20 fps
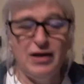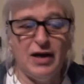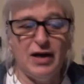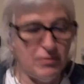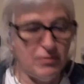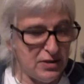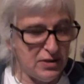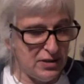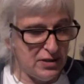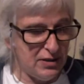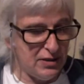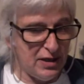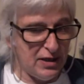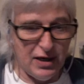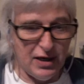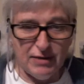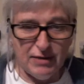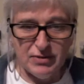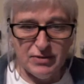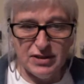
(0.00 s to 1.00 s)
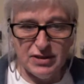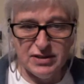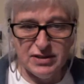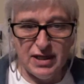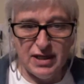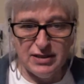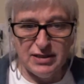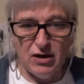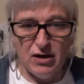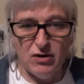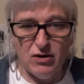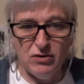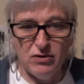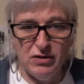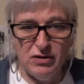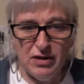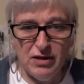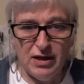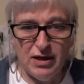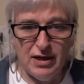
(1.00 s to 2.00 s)
I'm gonna say no.
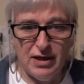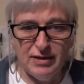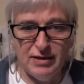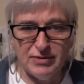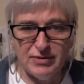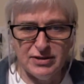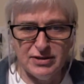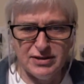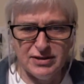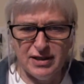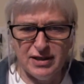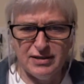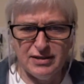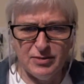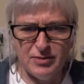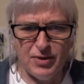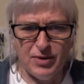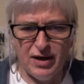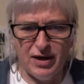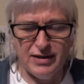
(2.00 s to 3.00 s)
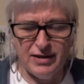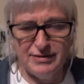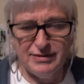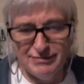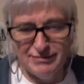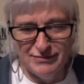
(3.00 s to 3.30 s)
I'm gonna say goodbye.